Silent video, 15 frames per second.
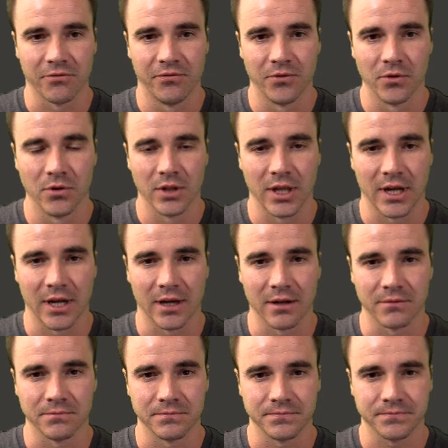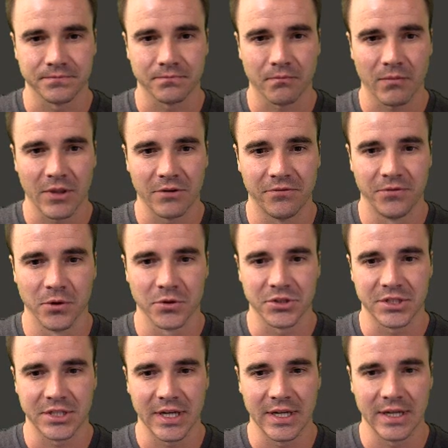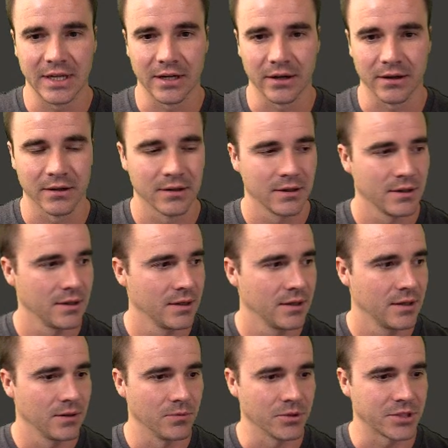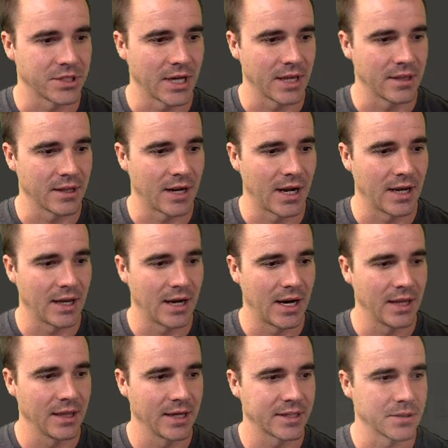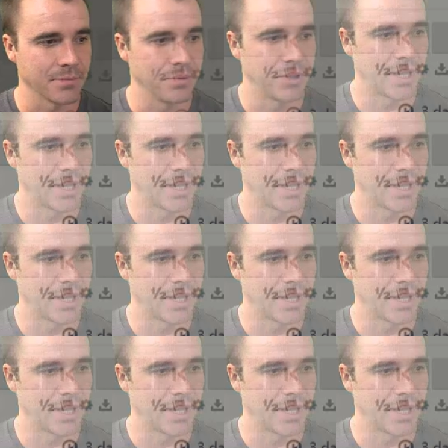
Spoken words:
full scene here, we'll say that I like to